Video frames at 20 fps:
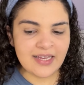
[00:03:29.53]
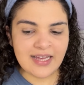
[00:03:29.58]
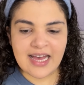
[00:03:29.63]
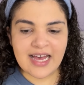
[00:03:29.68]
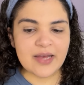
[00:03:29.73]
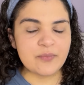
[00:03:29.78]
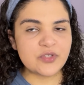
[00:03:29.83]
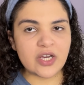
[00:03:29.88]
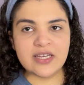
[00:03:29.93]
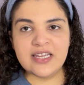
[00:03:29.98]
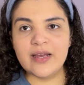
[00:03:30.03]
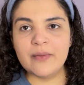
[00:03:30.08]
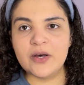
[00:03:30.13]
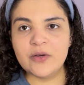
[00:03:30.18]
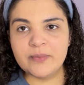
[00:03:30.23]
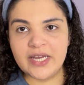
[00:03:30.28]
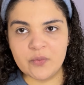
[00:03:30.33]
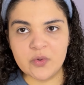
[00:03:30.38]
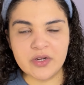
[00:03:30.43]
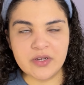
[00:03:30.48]
I'm talking
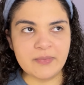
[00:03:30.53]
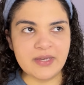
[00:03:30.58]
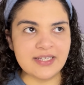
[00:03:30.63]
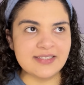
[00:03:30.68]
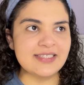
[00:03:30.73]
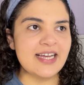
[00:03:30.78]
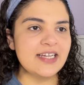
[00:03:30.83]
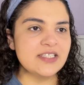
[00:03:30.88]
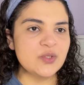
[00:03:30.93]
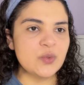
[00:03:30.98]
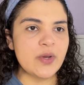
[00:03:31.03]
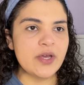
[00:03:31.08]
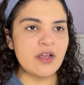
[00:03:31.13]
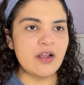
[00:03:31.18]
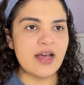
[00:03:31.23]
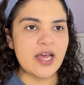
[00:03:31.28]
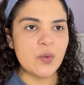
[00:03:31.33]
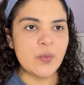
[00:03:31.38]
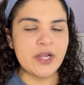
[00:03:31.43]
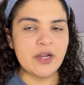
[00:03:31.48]
about my work because that's
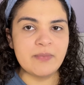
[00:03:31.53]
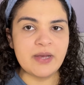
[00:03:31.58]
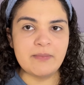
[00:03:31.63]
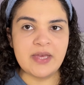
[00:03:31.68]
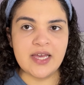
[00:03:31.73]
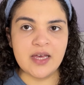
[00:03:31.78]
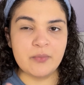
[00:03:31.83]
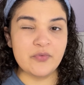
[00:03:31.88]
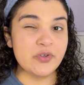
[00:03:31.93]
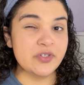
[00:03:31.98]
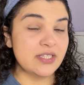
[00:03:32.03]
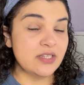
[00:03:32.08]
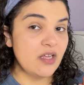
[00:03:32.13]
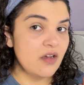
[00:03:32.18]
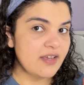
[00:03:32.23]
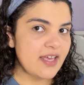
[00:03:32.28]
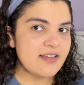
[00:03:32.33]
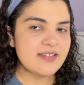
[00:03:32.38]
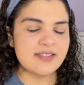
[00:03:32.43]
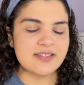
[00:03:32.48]
where I wear my makeup for the
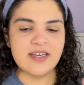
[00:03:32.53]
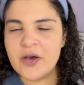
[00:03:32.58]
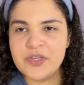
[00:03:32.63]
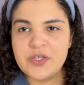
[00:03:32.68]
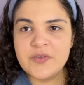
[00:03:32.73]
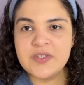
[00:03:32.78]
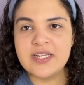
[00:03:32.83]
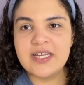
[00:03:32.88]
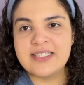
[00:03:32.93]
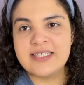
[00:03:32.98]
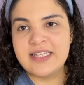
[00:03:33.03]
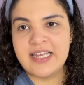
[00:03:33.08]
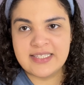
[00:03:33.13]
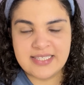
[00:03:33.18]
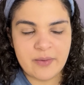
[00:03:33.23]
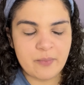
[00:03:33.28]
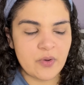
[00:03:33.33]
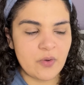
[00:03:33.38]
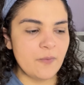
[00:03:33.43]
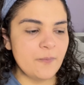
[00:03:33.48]
longest. I'll use it as an
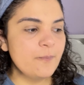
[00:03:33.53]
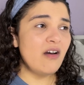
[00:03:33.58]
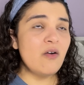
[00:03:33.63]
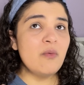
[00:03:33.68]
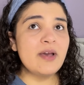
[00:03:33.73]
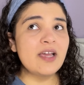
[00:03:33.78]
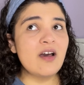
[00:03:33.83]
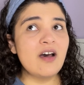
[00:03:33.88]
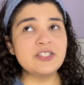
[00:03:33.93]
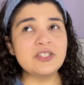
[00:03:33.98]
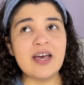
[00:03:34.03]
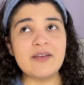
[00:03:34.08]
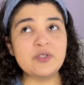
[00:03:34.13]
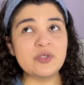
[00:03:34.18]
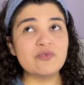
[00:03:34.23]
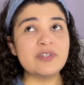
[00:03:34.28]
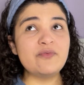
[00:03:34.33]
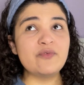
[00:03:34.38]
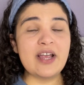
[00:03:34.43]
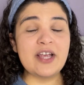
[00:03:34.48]
example. Oh my God, to have
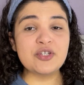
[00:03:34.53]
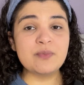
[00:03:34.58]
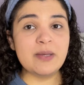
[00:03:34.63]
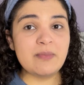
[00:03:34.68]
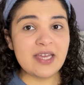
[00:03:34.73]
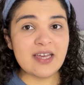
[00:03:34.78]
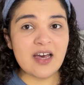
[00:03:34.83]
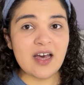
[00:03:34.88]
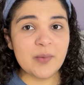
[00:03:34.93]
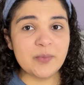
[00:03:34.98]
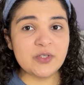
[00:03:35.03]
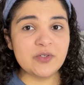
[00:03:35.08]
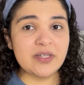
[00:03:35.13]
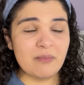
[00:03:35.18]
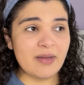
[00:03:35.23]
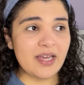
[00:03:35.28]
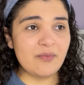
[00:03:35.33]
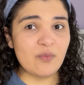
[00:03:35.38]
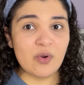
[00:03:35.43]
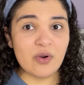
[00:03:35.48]
to refresh my makeup during
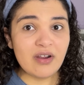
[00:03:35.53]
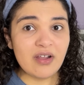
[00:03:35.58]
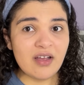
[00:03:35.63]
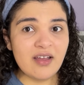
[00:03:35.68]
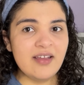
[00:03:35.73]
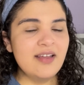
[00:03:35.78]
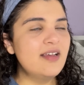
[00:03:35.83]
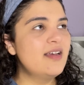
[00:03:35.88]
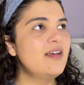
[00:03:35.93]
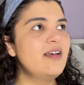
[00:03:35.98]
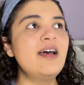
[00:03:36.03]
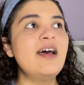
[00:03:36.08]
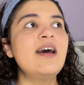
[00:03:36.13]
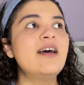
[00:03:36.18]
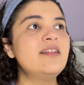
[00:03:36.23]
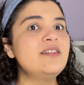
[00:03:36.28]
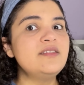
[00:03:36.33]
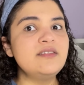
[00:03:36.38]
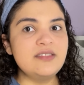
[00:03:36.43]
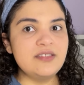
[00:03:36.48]
my work?
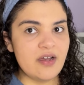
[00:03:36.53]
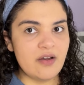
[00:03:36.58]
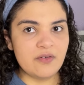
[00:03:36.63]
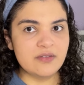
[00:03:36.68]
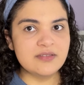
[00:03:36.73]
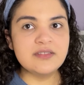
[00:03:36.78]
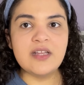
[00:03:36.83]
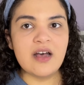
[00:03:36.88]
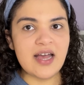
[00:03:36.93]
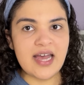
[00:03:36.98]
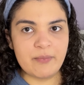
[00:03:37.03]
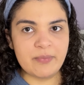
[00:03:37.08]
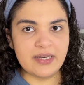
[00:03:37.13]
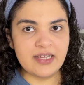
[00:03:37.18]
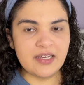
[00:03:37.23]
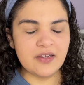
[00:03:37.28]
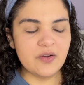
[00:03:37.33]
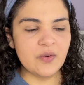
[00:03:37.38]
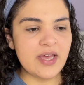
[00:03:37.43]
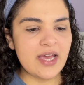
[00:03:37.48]
No, not
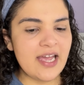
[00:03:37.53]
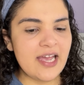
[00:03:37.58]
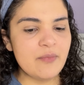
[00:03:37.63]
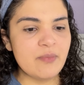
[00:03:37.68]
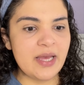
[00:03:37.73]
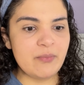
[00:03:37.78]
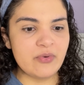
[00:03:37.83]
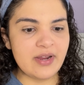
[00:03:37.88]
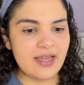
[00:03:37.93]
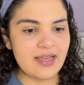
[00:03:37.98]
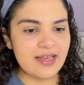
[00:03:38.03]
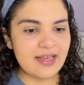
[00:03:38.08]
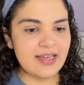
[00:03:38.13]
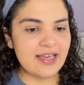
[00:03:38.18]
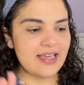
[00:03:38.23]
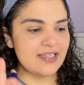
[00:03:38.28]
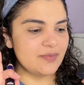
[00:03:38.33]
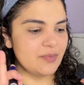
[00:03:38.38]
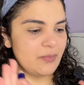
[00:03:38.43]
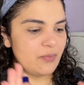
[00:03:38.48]
happening, okay? My break
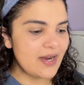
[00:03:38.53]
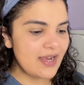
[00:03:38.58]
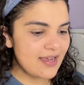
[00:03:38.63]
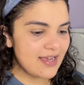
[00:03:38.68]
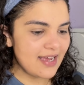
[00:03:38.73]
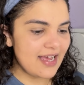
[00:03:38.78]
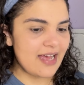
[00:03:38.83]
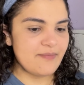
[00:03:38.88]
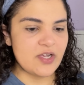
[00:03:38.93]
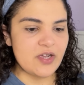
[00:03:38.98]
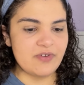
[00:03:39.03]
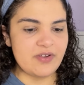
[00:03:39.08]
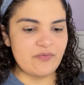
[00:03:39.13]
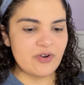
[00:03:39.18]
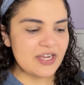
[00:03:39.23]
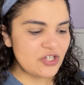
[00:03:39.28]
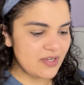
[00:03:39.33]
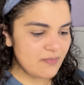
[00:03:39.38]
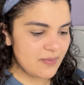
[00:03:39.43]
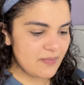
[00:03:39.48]
is my break. I'm not
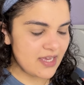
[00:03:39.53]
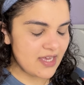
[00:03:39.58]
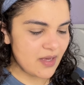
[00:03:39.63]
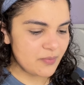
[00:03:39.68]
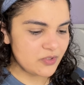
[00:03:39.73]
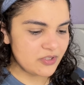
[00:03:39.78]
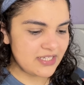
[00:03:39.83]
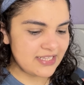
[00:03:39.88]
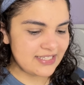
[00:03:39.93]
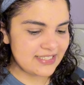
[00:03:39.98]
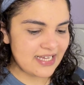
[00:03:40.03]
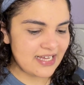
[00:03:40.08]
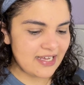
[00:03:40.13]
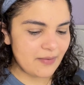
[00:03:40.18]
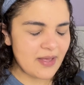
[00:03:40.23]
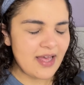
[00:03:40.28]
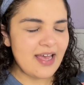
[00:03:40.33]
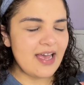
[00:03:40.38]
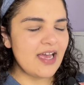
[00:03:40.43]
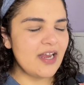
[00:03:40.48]
refreshing my makeup during that
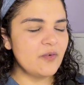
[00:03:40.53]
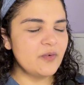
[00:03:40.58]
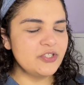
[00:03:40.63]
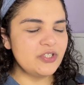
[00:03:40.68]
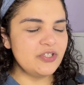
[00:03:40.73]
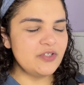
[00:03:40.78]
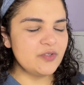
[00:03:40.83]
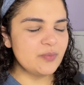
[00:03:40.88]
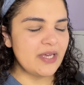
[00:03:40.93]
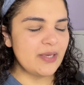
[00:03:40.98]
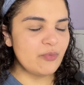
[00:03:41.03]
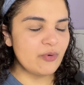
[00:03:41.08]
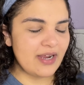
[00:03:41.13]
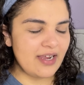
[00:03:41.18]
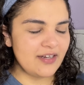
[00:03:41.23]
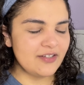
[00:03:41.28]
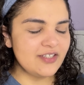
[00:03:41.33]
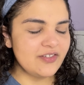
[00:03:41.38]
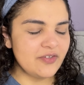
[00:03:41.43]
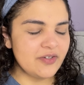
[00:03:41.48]
time. I want to use my
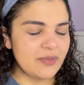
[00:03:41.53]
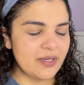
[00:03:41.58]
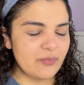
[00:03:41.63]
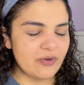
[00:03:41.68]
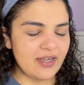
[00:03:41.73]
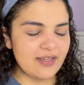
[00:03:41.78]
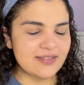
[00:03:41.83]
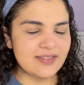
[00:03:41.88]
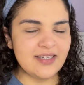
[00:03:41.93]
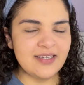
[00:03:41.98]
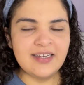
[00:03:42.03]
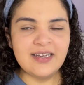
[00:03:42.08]
brain during my breaks.